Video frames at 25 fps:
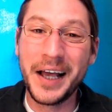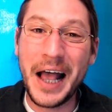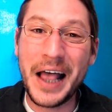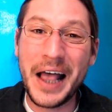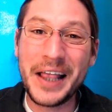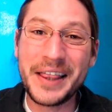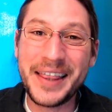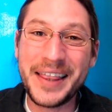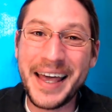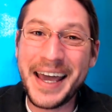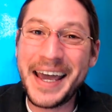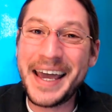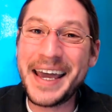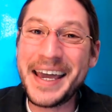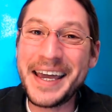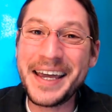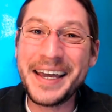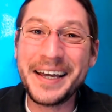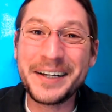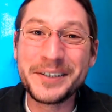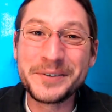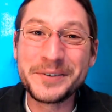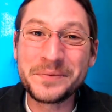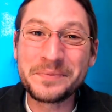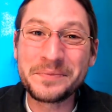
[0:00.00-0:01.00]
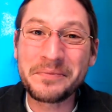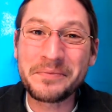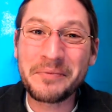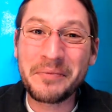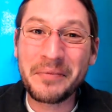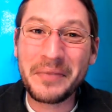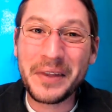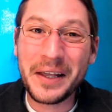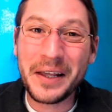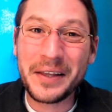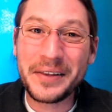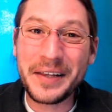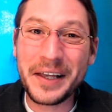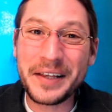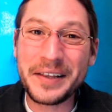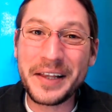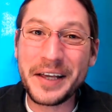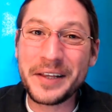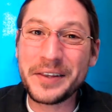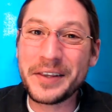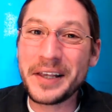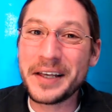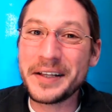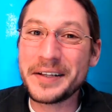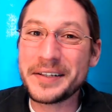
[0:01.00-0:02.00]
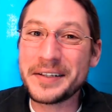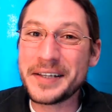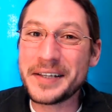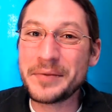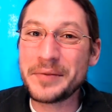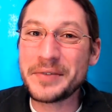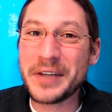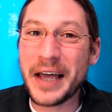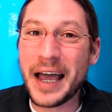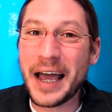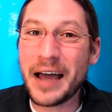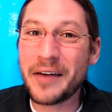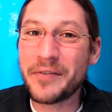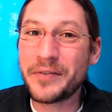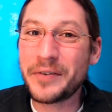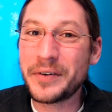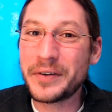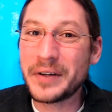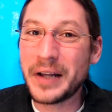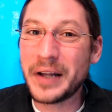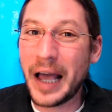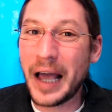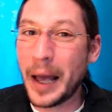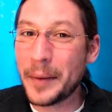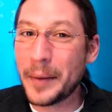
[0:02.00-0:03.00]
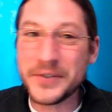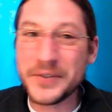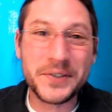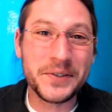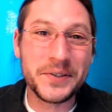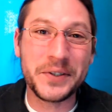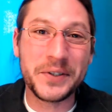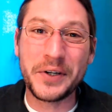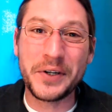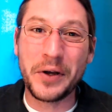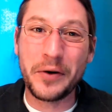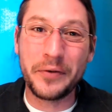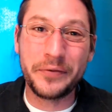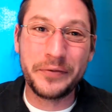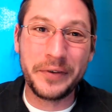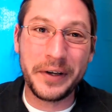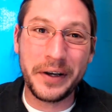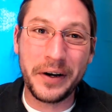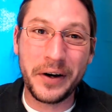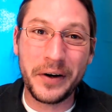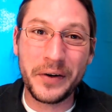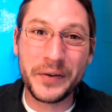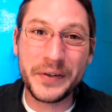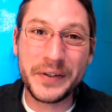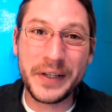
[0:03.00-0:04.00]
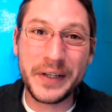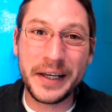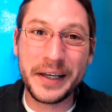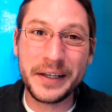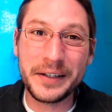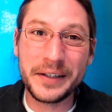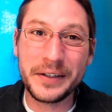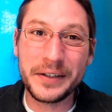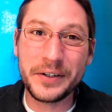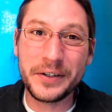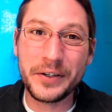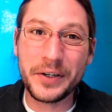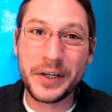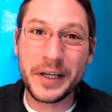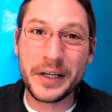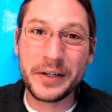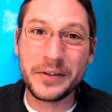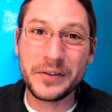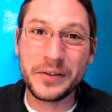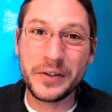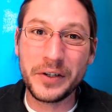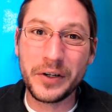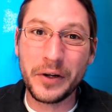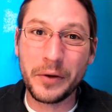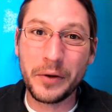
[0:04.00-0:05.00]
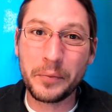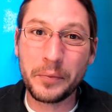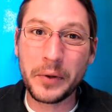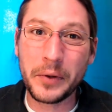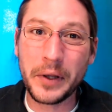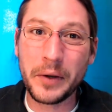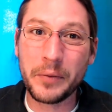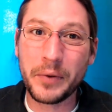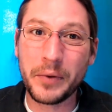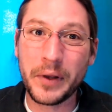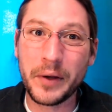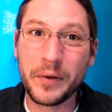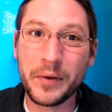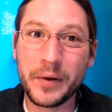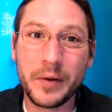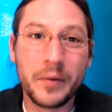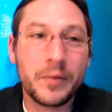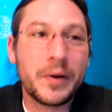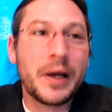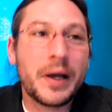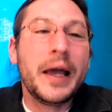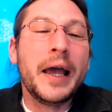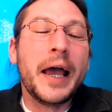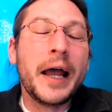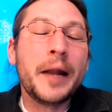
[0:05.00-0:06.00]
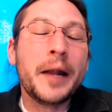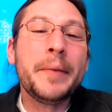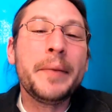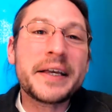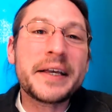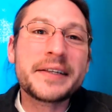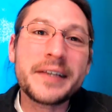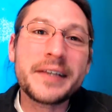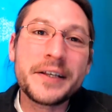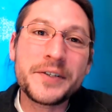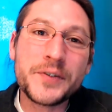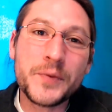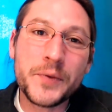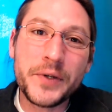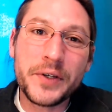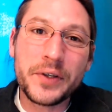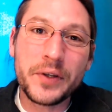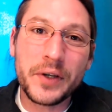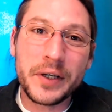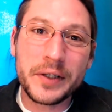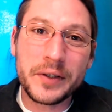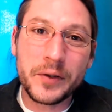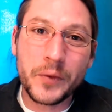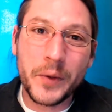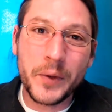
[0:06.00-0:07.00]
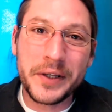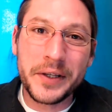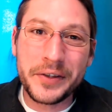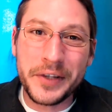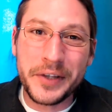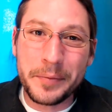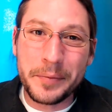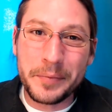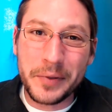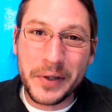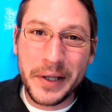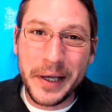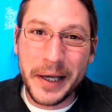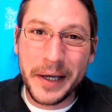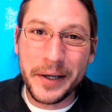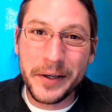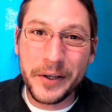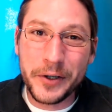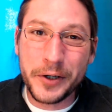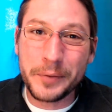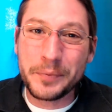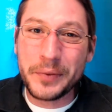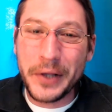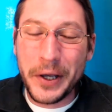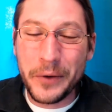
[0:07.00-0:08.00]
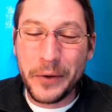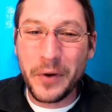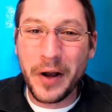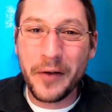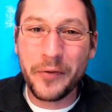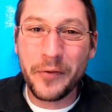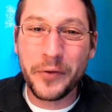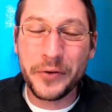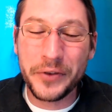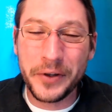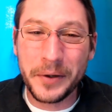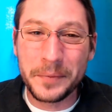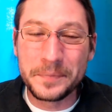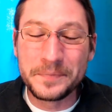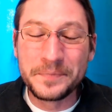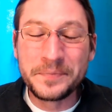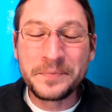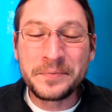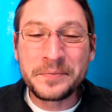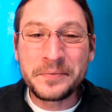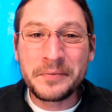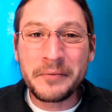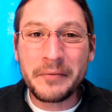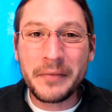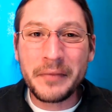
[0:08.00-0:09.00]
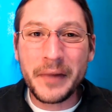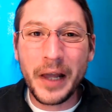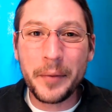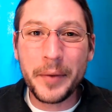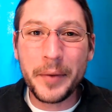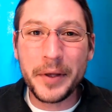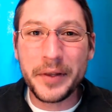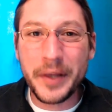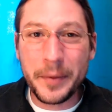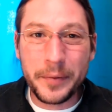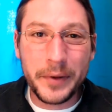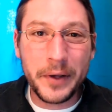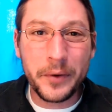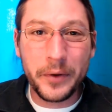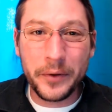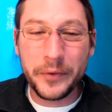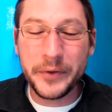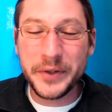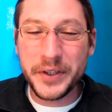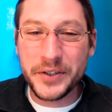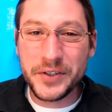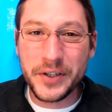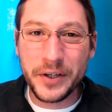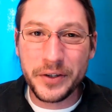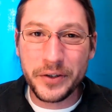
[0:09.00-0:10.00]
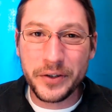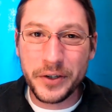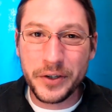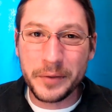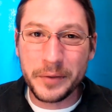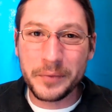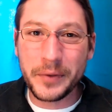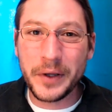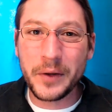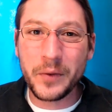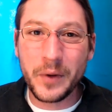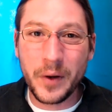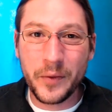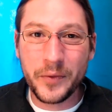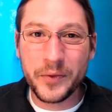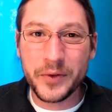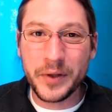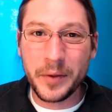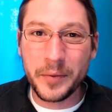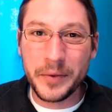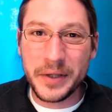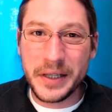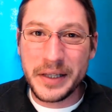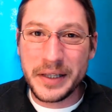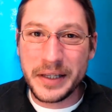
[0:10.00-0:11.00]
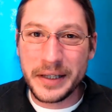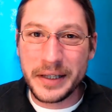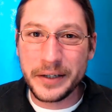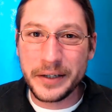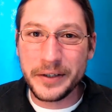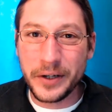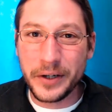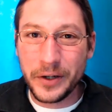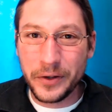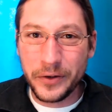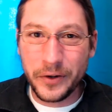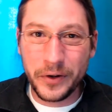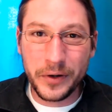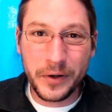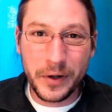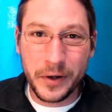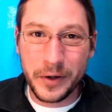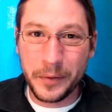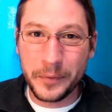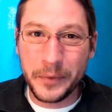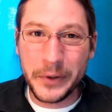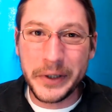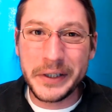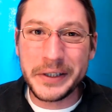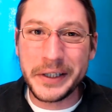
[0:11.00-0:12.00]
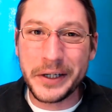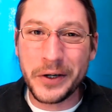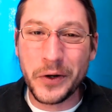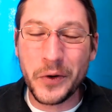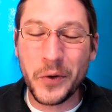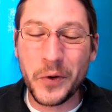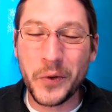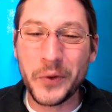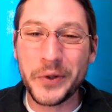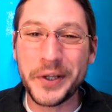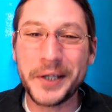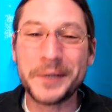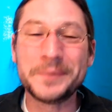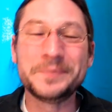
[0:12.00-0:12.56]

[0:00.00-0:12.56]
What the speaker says: They seem to have absolutely no fear. You can, play, and it makes sense when you look at the way that they play. You could play rough with them. I mean, they play rough with each other. You can play rough with them, and they're completely cool with it.